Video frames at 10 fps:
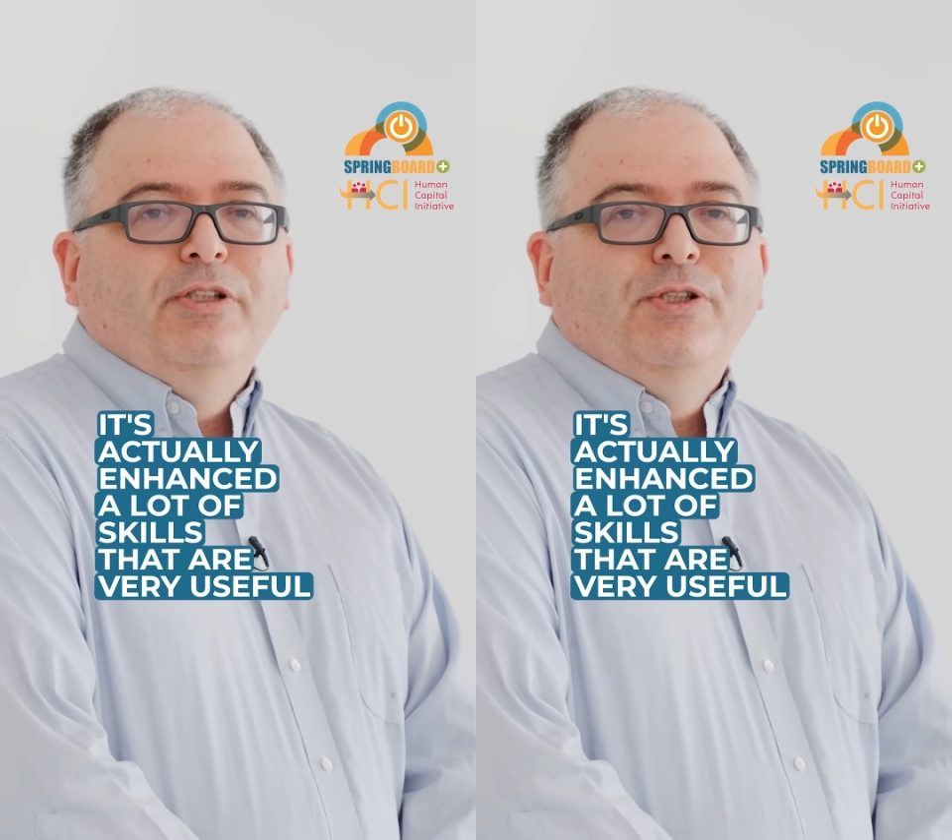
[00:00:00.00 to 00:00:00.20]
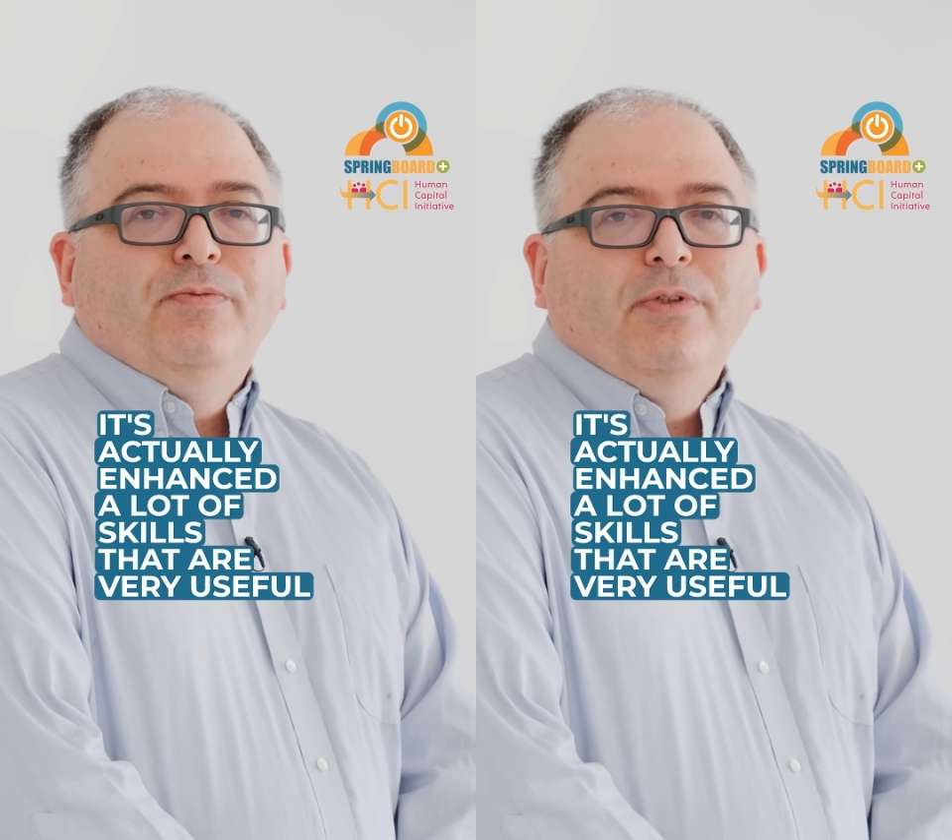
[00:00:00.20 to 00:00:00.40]

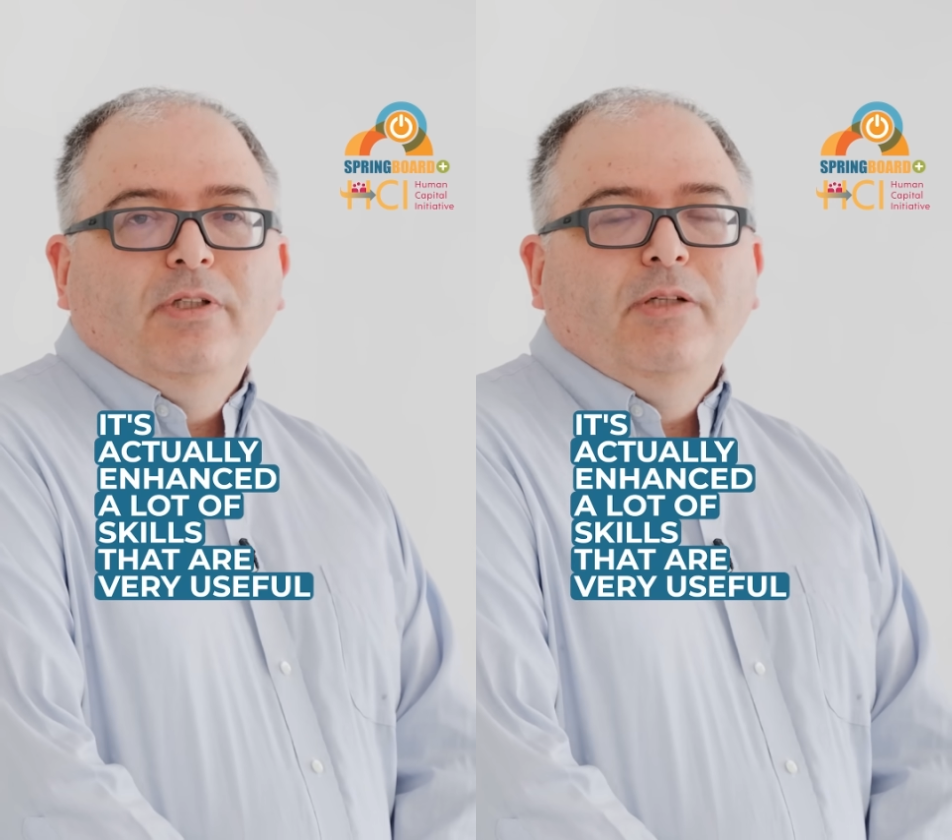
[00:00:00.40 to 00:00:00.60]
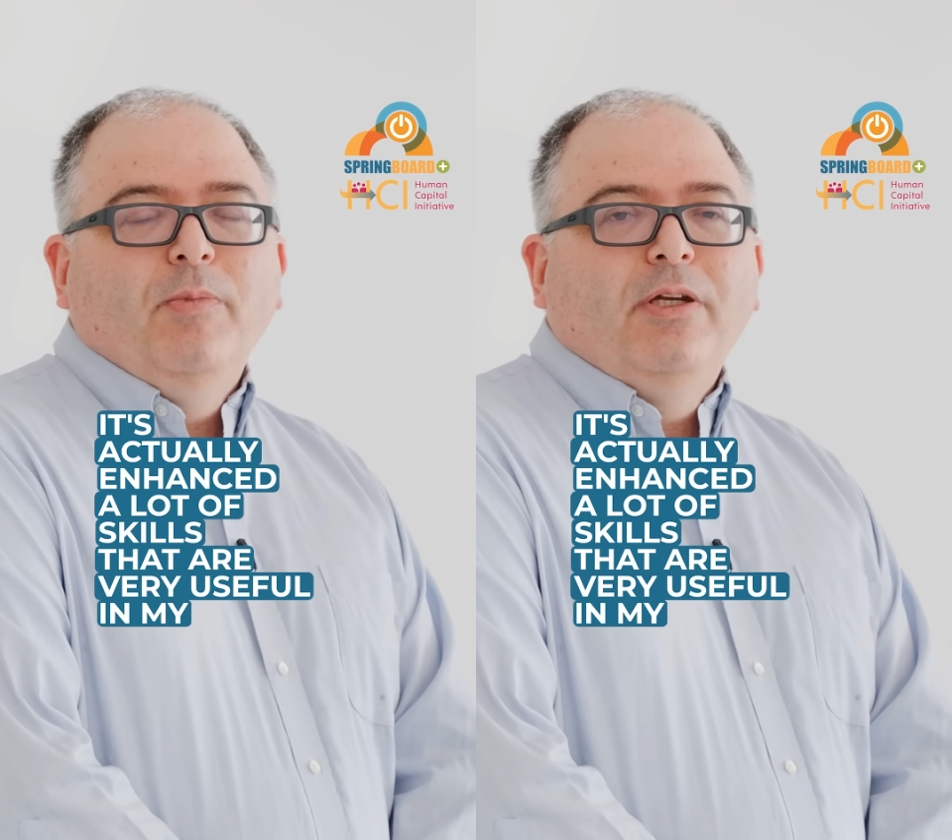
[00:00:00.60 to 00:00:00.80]
useful
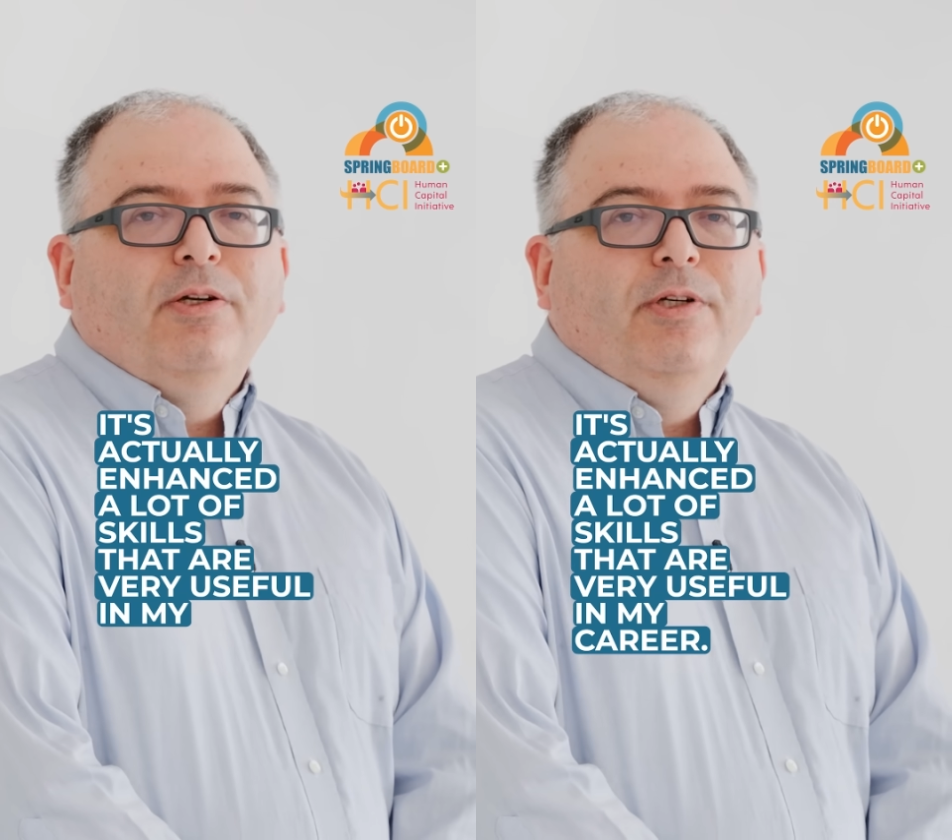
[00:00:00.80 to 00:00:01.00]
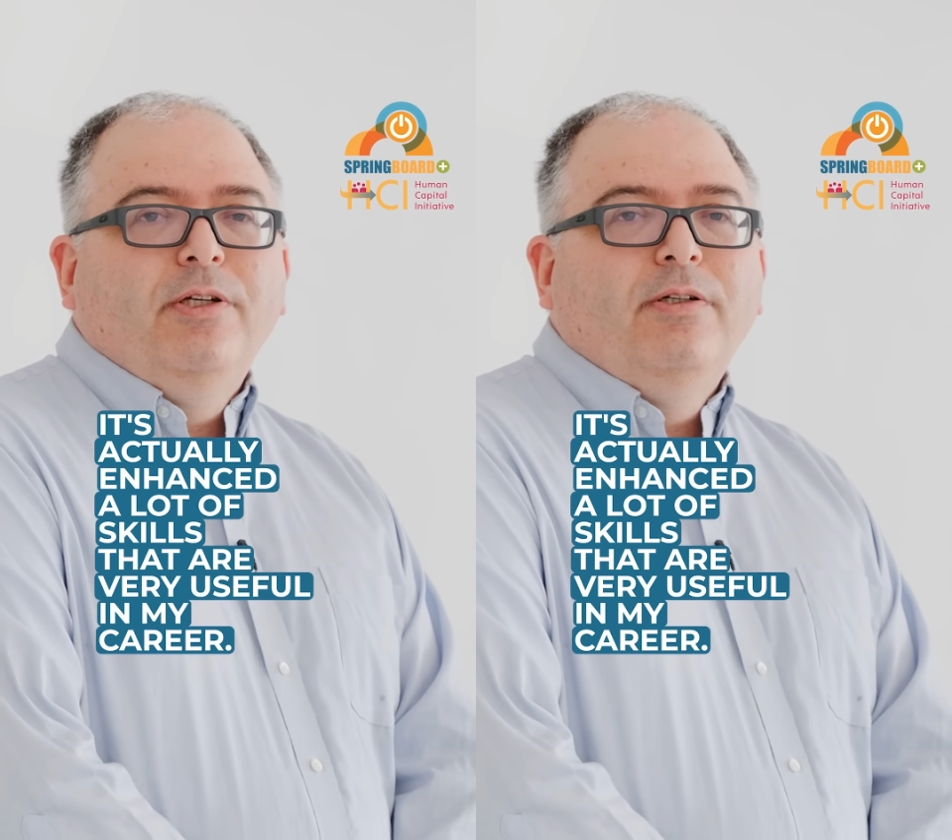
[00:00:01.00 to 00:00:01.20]
in my
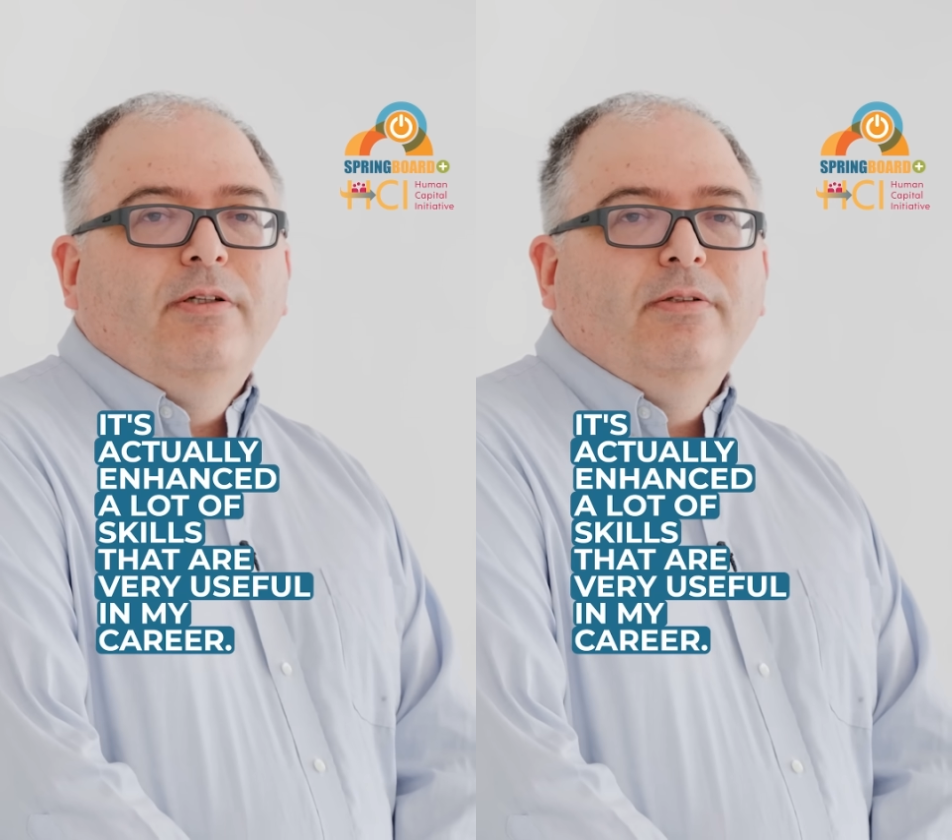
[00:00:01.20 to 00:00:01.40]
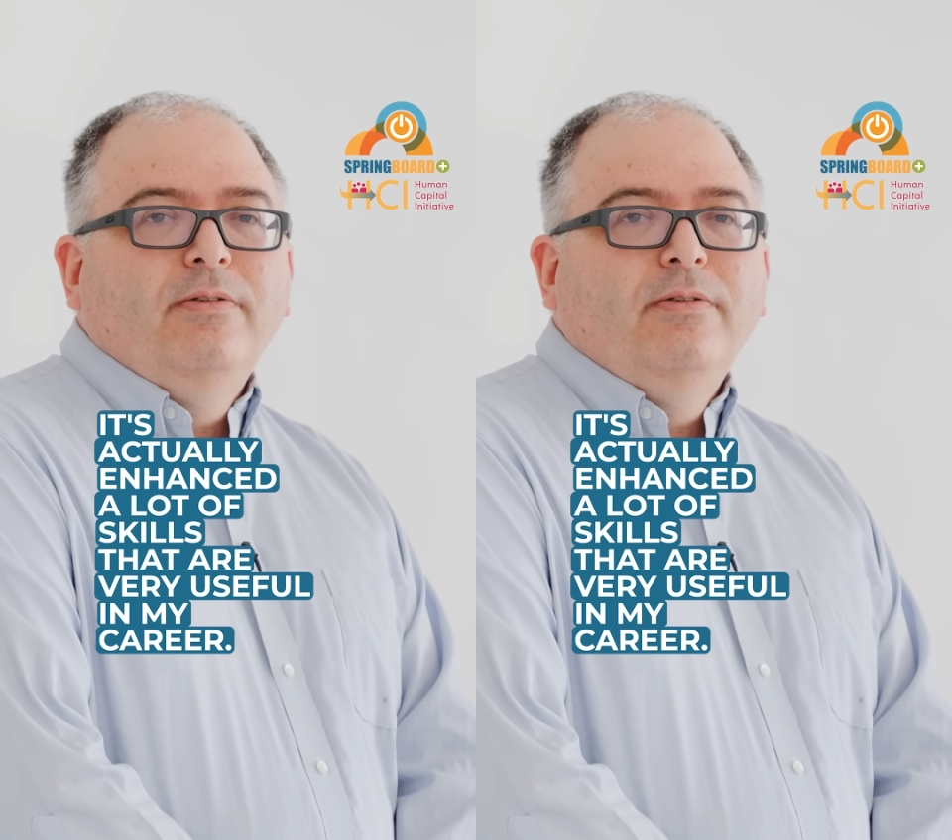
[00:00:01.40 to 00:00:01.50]
career.